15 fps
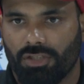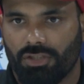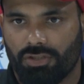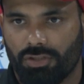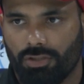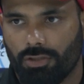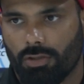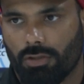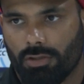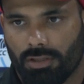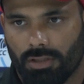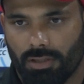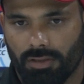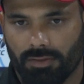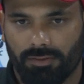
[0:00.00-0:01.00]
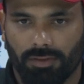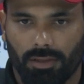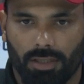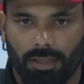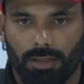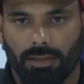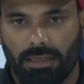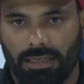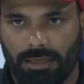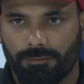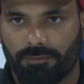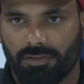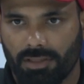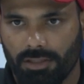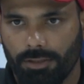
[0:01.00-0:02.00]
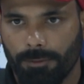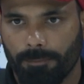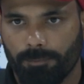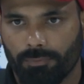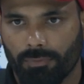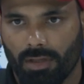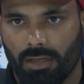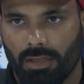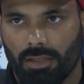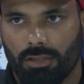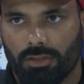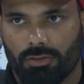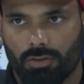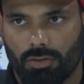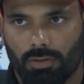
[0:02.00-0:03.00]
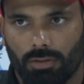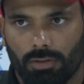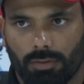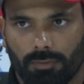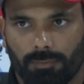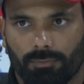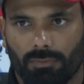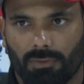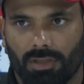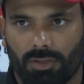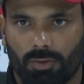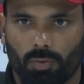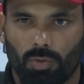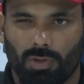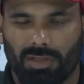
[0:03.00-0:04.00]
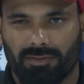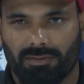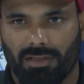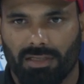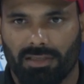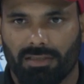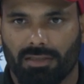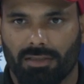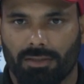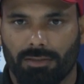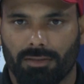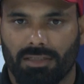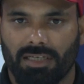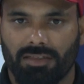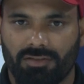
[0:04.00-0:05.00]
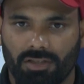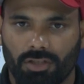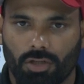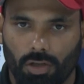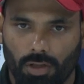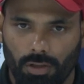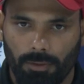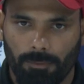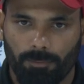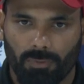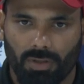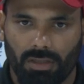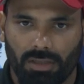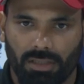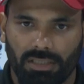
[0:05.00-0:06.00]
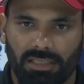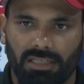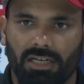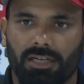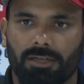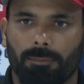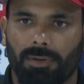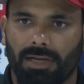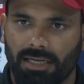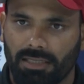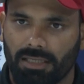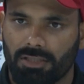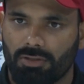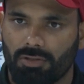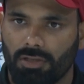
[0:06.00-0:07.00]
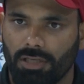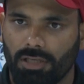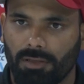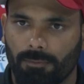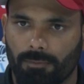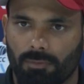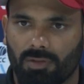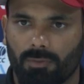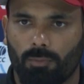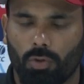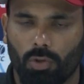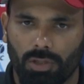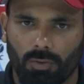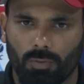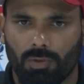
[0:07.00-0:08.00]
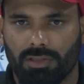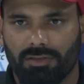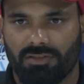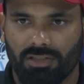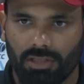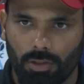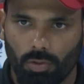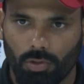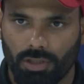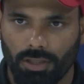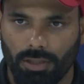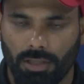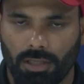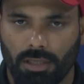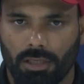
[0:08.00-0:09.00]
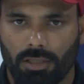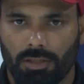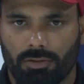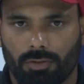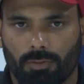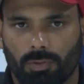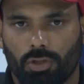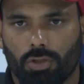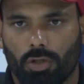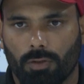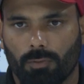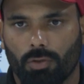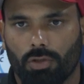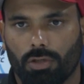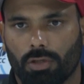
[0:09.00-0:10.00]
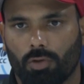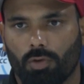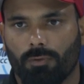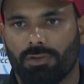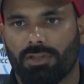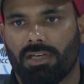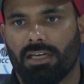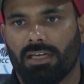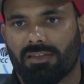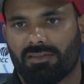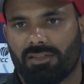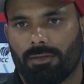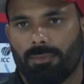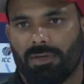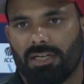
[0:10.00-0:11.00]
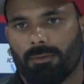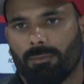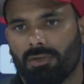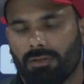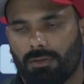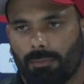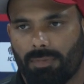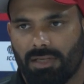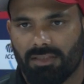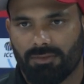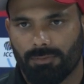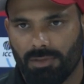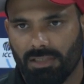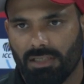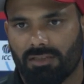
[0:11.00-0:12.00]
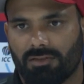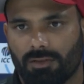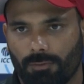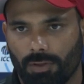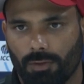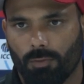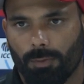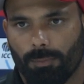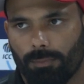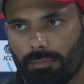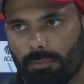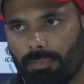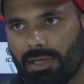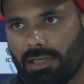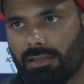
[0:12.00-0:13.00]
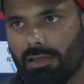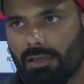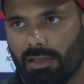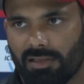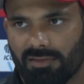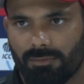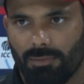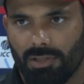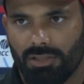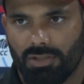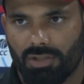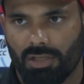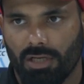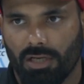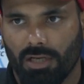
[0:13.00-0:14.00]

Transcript: injury on his uh, left side. So it was like a dicey call. Uh, he can't bat actually. Bowling was still okay, so we thought we are gonna go with the extra batsman as the way we batted last match.